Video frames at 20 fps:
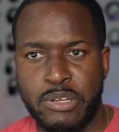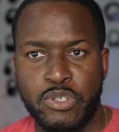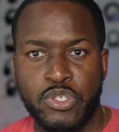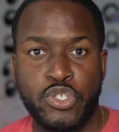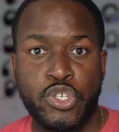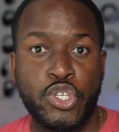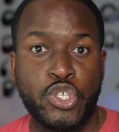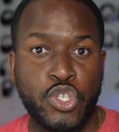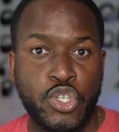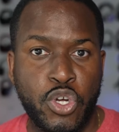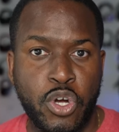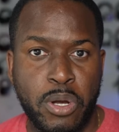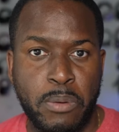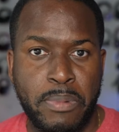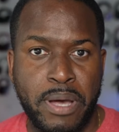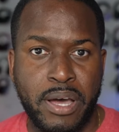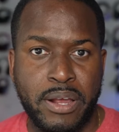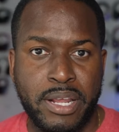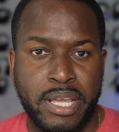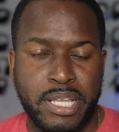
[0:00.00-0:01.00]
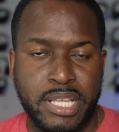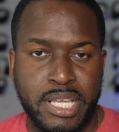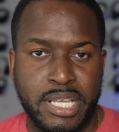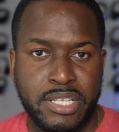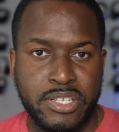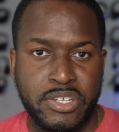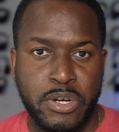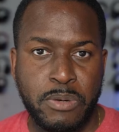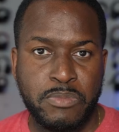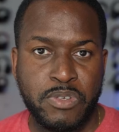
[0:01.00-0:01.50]
uh, just talk about it
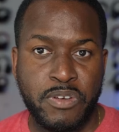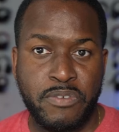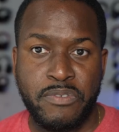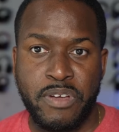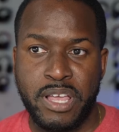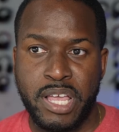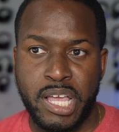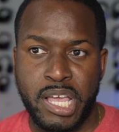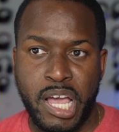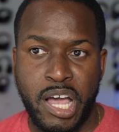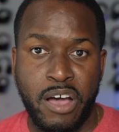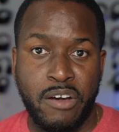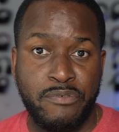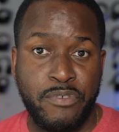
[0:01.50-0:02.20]
in terms of uh,